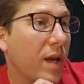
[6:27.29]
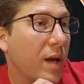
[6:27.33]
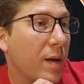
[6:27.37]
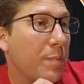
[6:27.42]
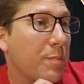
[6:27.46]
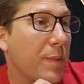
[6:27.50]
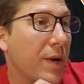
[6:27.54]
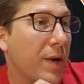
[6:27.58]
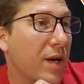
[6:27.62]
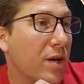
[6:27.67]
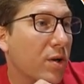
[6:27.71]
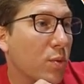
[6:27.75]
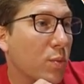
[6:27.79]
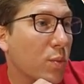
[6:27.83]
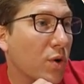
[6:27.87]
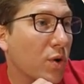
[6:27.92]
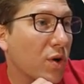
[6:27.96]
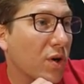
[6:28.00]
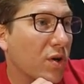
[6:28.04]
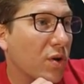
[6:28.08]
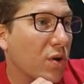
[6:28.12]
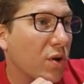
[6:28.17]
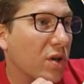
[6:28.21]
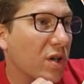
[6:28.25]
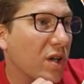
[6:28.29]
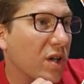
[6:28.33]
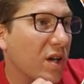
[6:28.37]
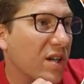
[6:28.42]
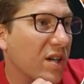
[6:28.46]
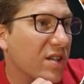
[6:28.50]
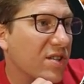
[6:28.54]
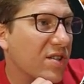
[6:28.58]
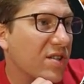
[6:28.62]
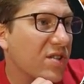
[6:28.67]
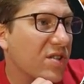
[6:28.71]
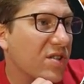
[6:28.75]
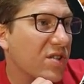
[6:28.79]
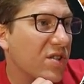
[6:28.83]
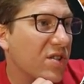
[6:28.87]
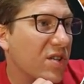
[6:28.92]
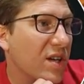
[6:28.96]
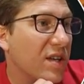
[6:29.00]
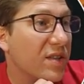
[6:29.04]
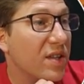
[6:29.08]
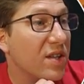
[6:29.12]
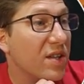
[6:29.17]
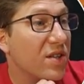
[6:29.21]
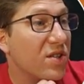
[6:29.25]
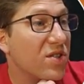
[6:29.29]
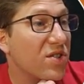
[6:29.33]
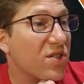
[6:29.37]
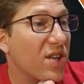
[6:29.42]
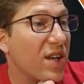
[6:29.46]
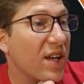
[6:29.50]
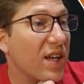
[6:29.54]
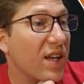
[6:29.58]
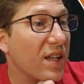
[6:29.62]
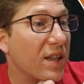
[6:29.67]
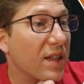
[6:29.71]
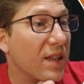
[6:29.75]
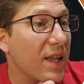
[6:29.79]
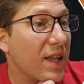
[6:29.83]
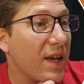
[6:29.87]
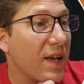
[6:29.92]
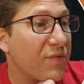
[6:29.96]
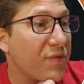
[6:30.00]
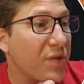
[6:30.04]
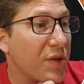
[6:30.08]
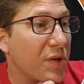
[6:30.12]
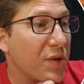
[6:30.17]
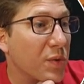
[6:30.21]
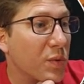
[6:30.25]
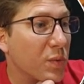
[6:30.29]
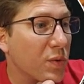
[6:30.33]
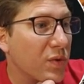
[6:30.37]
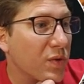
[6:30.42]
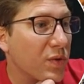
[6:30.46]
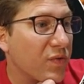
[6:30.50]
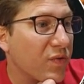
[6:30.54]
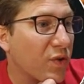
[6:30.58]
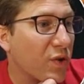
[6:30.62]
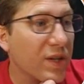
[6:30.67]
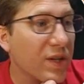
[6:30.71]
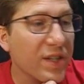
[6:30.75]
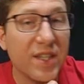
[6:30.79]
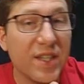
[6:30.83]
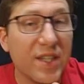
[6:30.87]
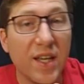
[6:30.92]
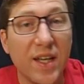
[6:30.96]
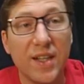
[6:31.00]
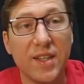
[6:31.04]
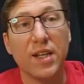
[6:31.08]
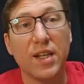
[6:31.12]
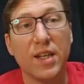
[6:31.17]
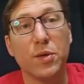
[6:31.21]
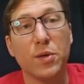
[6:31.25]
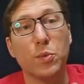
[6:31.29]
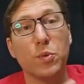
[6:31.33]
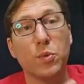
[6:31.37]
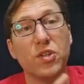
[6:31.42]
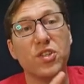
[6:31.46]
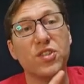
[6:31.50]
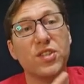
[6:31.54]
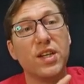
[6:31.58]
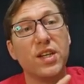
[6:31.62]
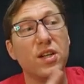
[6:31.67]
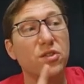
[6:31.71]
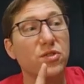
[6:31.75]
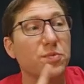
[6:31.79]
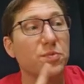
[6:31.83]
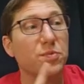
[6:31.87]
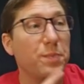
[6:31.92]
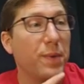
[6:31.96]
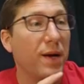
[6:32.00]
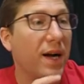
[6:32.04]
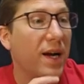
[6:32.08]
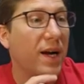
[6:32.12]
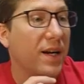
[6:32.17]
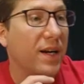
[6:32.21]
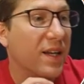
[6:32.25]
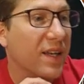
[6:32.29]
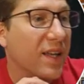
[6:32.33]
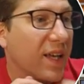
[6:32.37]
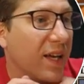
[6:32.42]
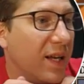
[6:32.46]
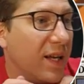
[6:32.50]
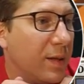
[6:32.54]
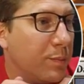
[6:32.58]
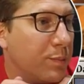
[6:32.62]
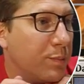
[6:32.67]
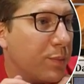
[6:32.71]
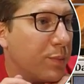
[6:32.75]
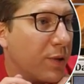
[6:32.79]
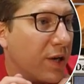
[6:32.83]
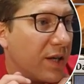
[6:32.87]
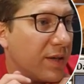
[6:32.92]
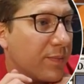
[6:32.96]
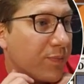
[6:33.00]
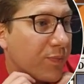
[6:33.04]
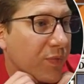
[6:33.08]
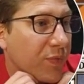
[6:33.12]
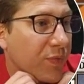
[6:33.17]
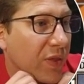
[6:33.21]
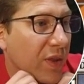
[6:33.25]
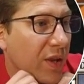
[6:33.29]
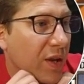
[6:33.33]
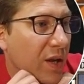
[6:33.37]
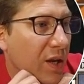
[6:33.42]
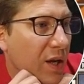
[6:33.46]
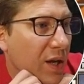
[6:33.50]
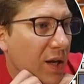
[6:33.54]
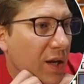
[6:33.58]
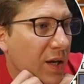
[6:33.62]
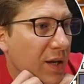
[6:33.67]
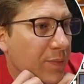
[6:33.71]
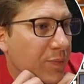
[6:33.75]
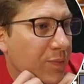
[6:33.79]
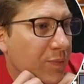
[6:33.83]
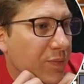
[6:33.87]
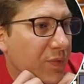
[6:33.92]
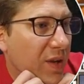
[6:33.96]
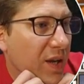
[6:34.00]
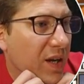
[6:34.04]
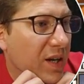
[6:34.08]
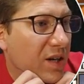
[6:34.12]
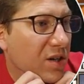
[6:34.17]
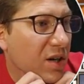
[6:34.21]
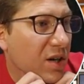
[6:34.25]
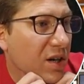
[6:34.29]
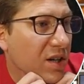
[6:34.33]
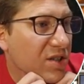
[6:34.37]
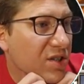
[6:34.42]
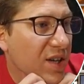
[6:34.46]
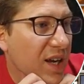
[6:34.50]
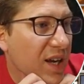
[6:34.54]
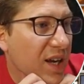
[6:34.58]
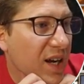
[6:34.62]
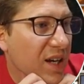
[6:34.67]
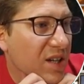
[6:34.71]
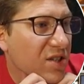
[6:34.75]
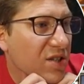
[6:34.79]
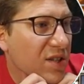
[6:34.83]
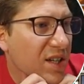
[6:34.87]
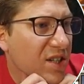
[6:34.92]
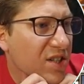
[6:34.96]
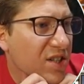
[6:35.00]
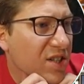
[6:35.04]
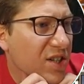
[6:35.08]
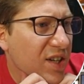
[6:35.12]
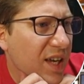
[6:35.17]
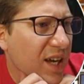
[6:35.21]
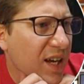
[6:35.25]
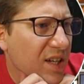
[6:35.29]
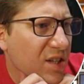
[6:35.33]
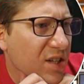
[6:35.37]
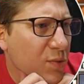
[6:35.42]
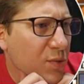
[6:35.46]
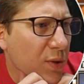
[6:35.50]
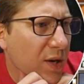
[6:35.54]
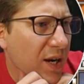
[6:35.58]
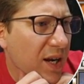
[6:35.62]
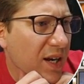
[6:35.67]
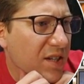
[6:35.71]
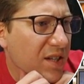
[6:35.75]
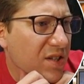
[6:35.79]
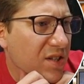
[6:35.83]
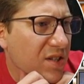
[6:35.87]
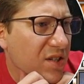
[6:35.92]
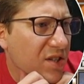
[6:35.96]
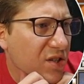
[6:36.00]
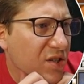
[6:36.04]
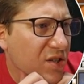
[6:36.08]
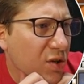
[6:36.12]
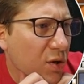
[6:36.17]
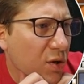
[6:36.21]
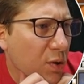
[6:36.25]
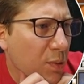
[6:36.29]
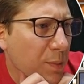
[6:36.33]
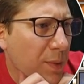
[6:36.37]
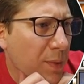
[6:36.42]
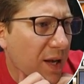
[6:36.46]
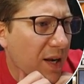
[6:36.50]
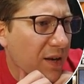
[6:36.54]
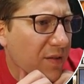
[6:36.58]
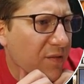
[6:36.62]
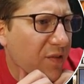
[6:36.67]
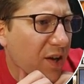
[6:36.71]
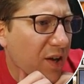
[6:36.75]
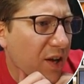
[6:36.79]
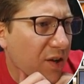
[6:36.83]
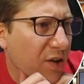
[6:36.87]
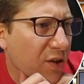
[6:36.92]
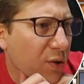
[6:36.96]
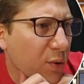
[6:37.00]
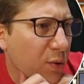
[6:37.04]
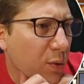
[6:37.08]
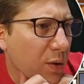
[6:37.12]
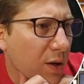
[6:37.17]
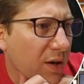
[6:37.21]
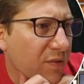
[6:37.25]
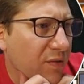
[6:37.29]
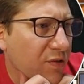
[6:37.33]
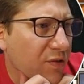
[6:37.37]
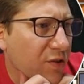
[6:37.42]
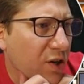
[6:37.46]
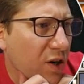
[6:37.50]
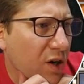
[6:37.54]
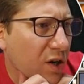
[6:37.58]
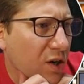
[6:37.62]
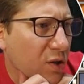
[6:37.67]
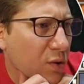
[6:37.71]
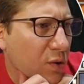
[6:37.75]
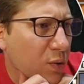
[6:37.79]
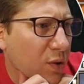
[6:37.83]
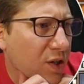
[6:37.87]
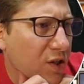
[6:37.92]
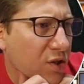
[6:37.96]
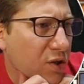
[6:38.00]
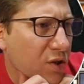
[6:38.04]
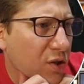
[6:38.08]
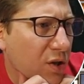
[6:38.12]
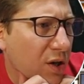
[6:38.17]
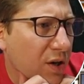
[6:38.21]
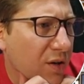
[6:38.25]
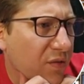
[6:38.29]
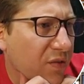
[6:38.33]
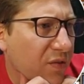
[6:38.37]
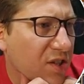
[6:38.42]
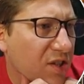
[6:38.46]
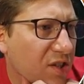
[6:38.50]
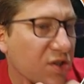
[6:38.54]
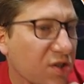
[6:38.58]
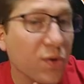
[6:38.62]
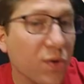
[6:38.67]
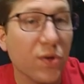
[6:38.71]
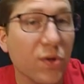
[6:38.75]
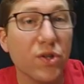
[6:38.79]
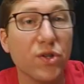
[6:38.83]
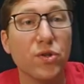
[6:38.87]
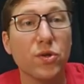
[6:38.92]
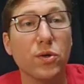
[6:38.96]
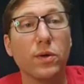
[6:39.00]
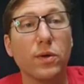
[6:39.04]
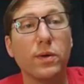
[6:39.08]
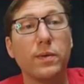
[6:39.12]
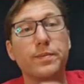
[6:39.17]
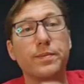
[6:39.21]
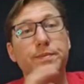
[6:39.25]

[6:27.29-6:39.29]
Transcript: Metalwork Colossus. This is 11 for a 10-10, which sounds bad again, but it costs X less to cast, where X is the total mana value of non-creature artifacts you control.